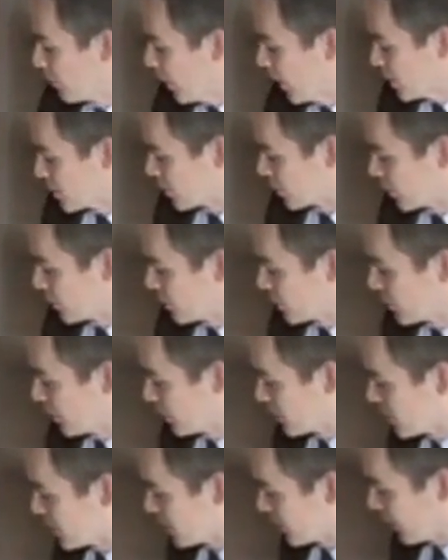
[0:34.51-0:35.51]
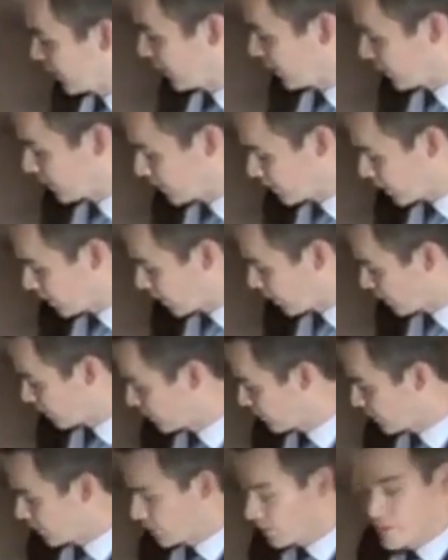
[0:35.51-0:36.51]
Massachusetts, and
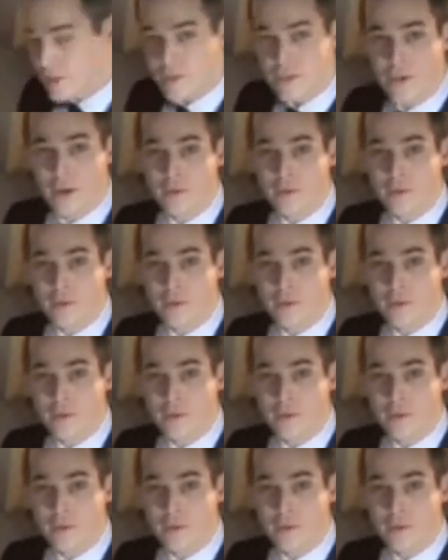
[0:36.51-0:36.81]
uh,